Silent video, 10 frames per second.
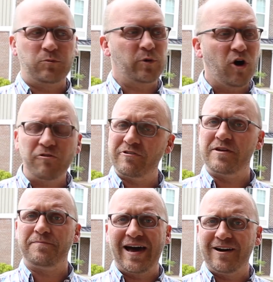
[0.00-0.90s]
we're only
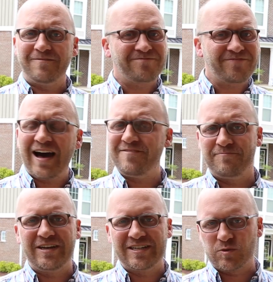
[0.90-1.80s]
about 5
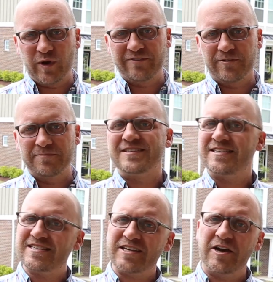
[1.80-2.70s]
minutes away from the
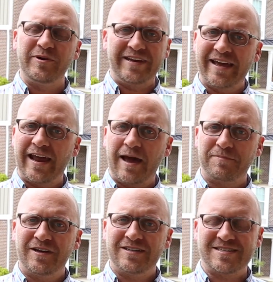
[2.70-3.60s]
Cisco and NetApp
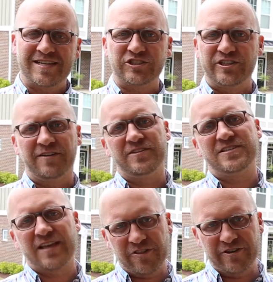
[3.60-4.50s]
section of the
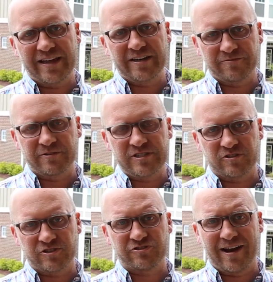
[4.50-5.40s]
southern end of
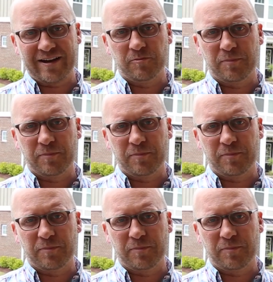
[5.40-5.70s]
Research Triangle